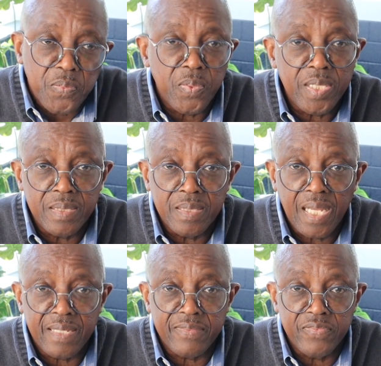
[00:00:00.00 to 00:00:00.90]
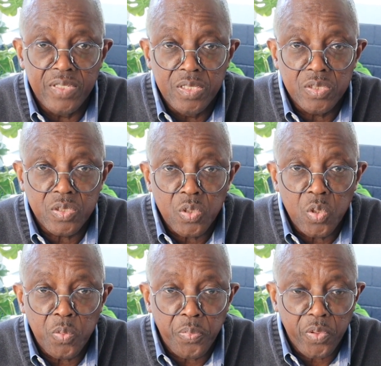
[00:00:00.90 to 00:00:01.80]
We can have
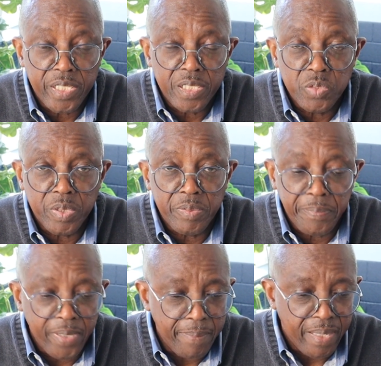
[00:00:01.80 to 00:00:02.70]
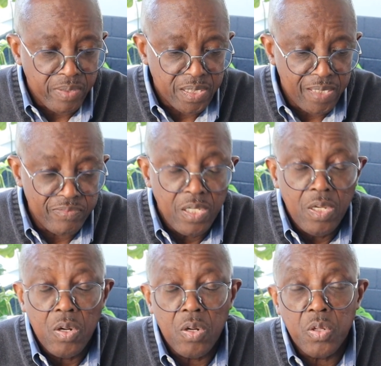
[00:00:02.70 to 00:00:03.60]
solo prayers where we pray by ourselves,
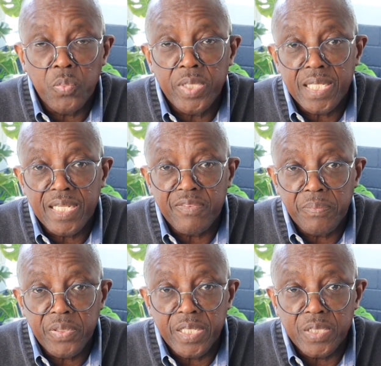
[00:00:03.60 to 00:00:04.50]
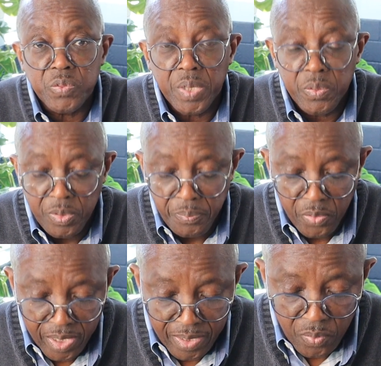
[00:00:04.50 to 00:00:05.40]
or we can have prayers where we
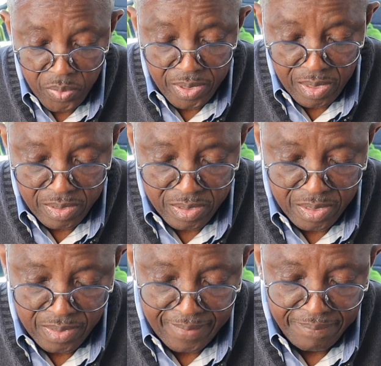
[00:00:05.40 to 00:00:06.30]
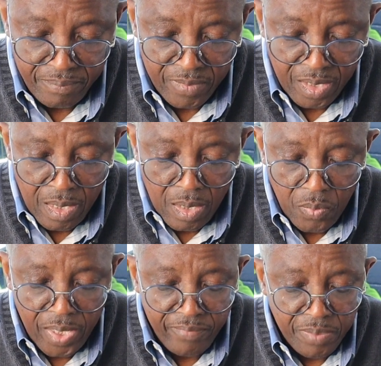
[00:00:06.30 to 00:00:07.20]
pray with others.
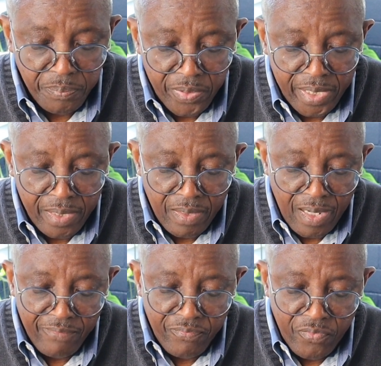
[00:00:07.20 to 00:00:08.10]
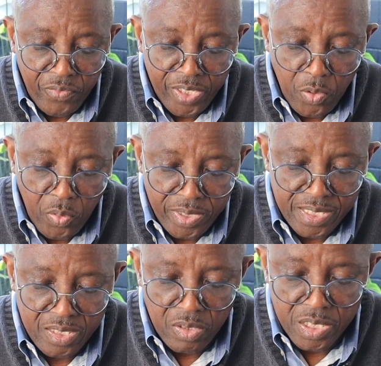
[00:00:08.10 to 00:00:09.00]
We have the prayer of
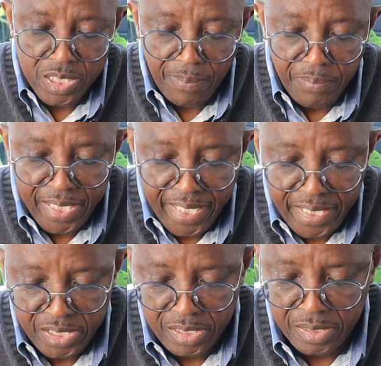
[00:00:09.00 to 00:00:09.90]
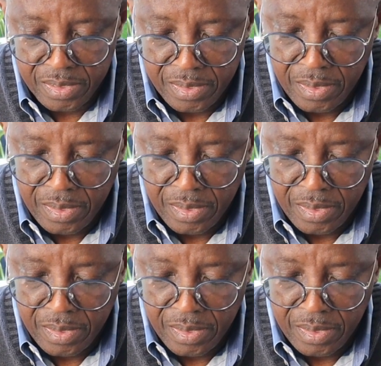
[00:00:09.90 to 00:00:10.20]
request or supplication.